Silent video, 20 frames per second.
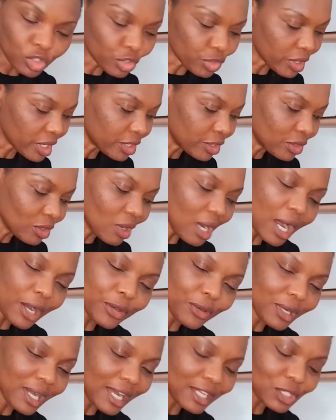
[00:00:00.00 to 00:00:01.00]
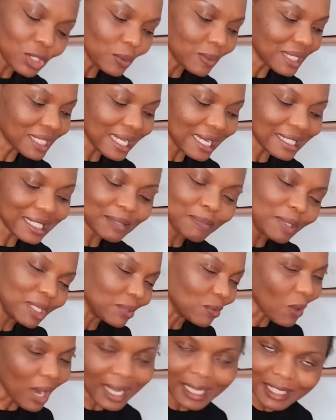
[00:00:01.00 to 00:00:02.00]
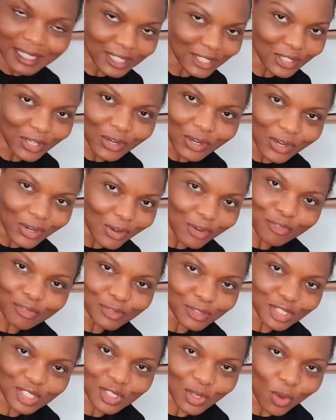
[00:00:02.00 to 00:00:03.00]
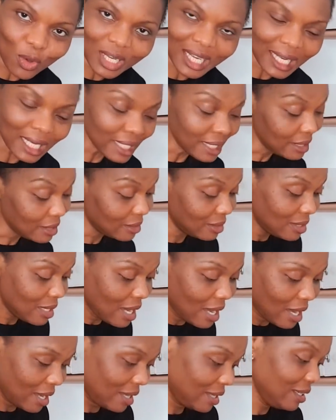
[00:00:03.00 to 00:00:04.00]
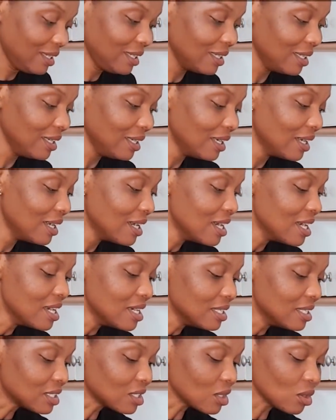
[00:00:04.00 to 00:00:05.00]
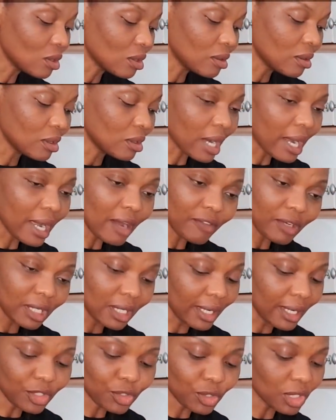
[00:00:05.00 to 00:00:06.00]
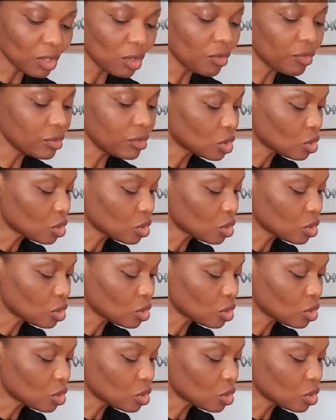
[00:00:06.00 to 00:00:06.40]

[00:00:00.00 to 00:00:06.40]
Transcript: tray. You know how you guys always ask me, why is your oven so clean? Yeah. So I have an electric oven,